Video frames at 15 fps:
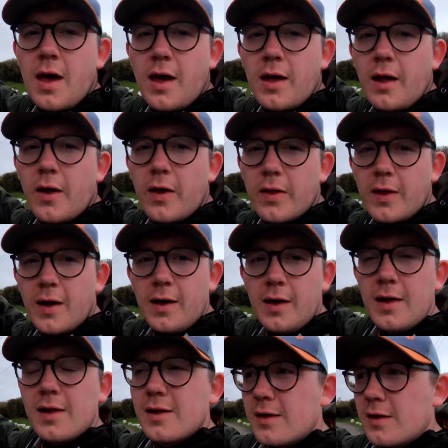That
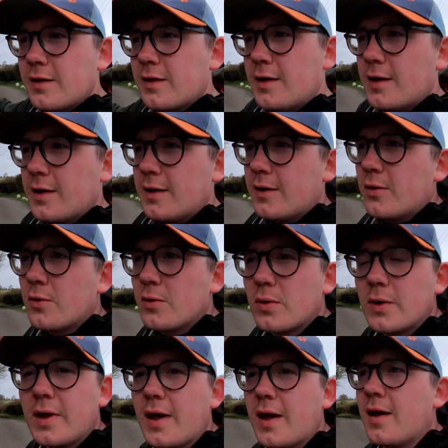hill is an
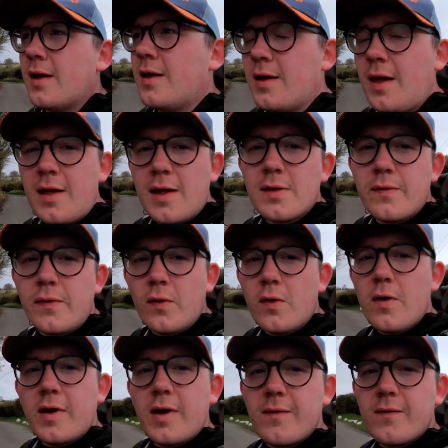old hill
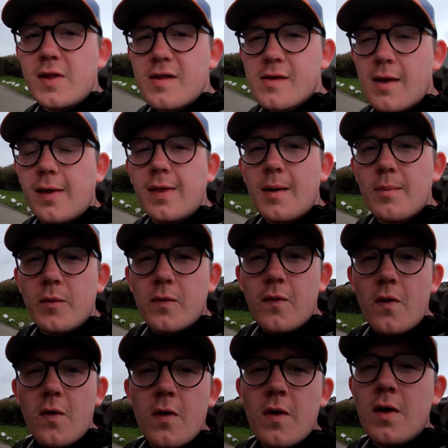fort, and I visited that
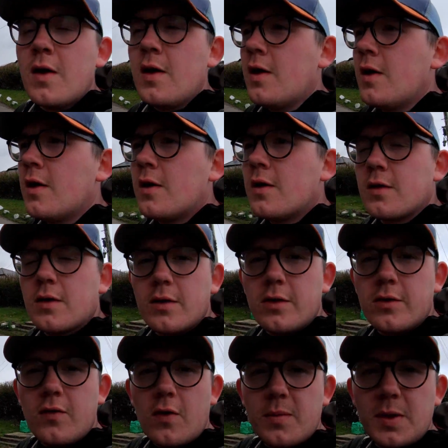before, so I'm going
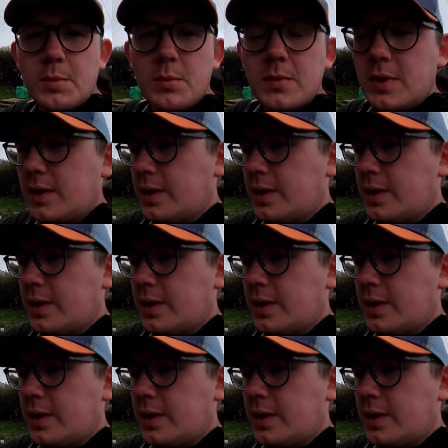to drop some